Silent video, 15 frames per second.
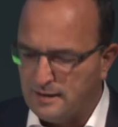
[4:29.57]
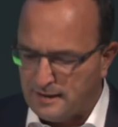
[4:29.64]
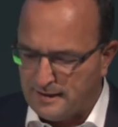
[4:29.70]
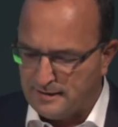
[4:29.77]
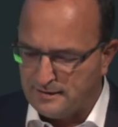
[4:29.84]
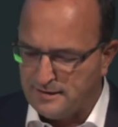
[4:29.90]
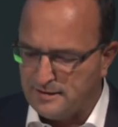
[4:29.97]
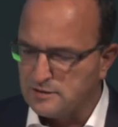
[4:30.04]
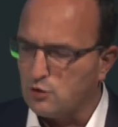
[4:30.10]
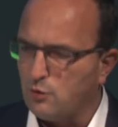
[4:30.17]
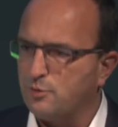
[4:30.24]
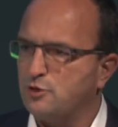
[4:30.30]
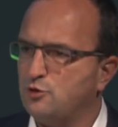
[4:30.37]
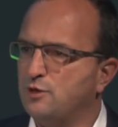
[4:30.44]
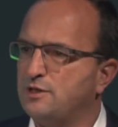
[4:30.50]
And these
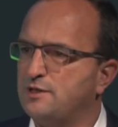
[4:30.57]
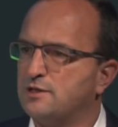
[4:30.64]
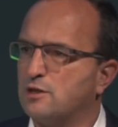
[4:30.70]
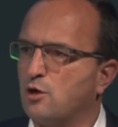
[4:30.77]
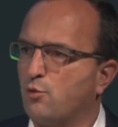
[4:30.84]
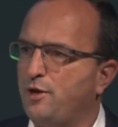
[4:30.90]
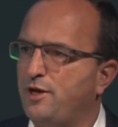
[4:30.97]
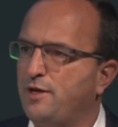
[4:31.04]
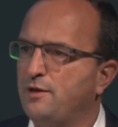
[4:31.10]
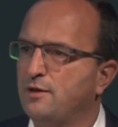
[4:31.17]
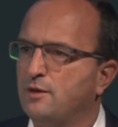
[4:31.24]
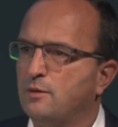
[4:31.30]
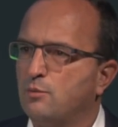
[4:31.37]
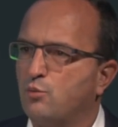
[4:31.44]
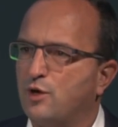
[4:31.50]
opportunities are already
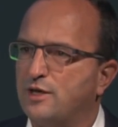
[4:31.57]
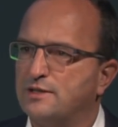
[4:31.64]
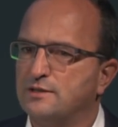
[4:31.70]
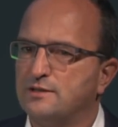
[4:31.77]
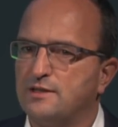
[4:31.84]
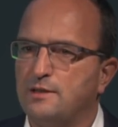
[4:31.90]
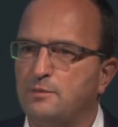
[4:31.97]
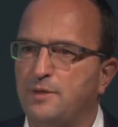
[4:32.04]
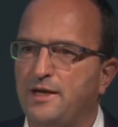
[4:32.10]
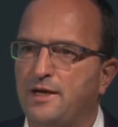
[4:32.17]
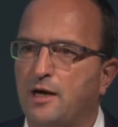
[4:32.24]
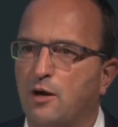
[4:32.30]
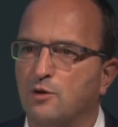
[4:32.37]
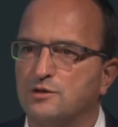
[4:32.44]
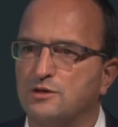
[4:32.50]
present in many
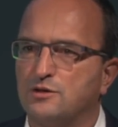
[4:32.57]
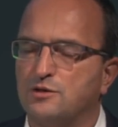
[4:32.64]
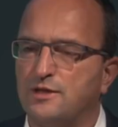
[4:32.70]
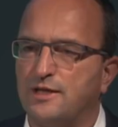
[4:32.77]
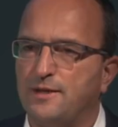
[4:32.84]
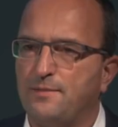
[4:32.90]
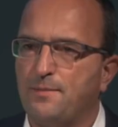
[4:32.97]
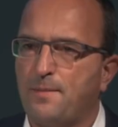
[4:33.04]
houses today.